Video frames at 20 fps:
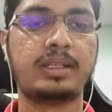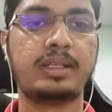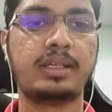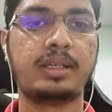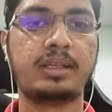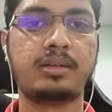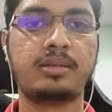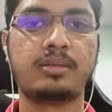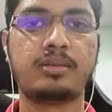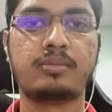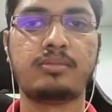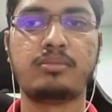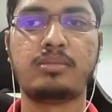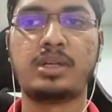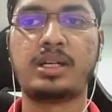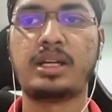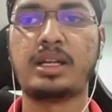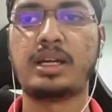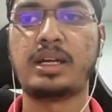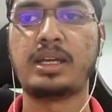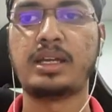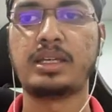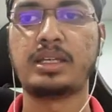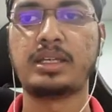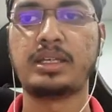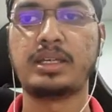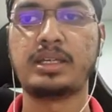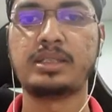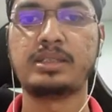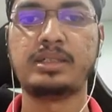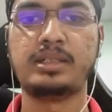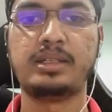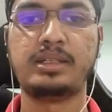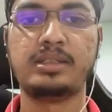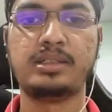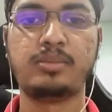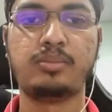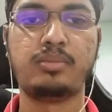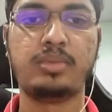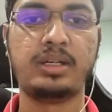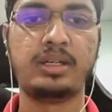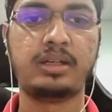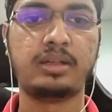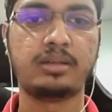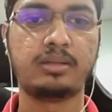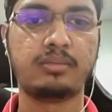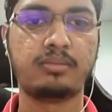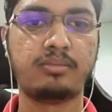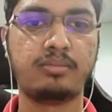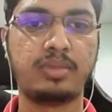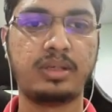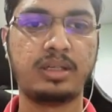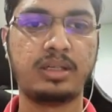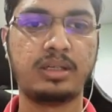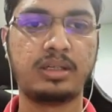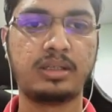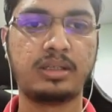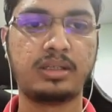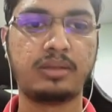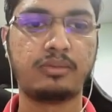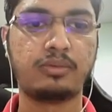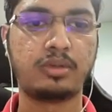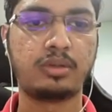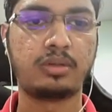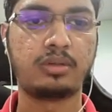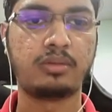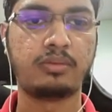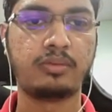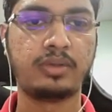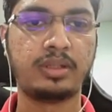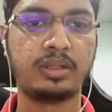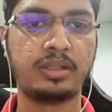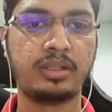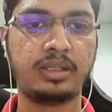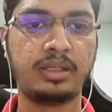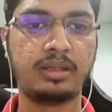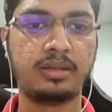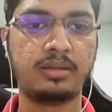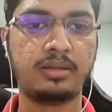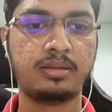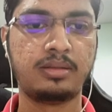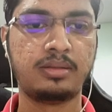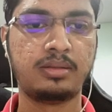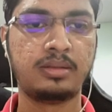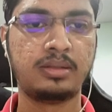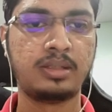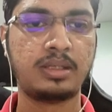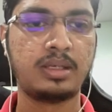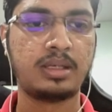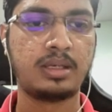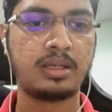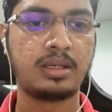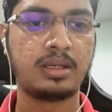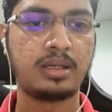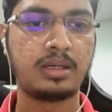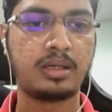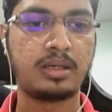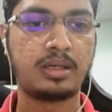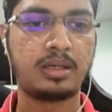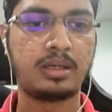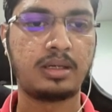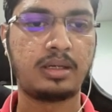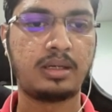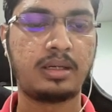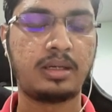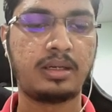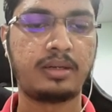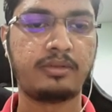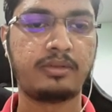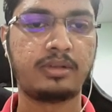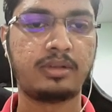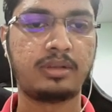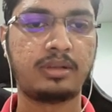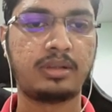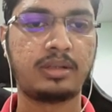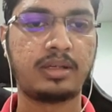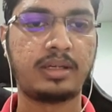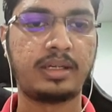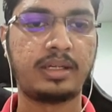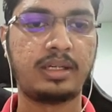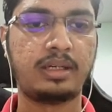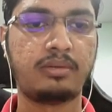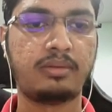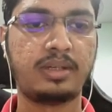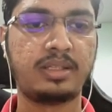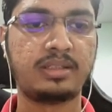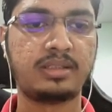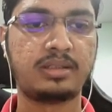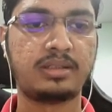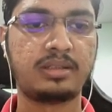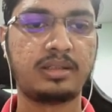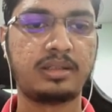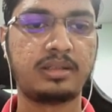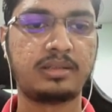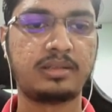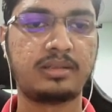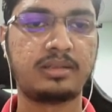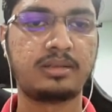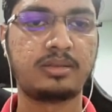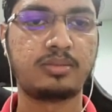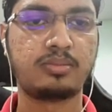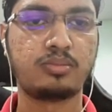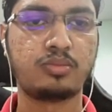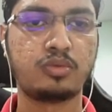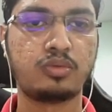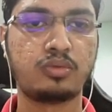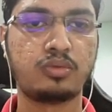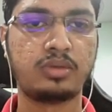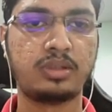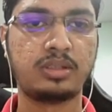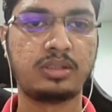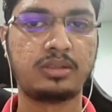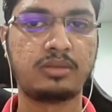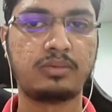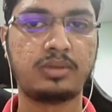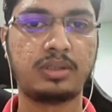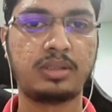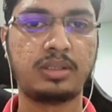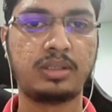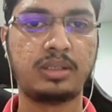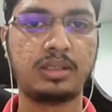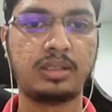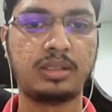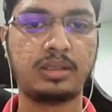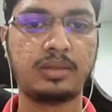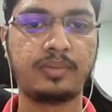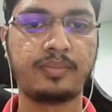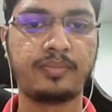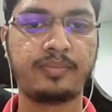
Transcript: there, but I guess it is a bit bigger than what we need, and even height wise, let's move this one here